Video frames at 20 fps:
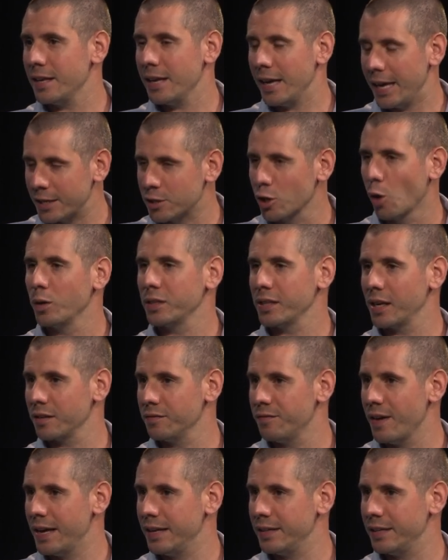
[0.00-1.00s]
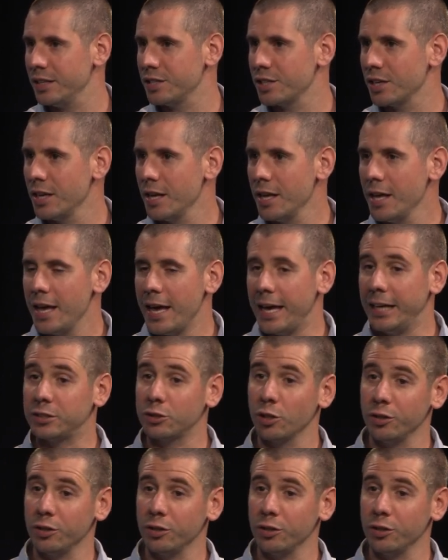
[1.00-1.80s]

it's always an advantage. And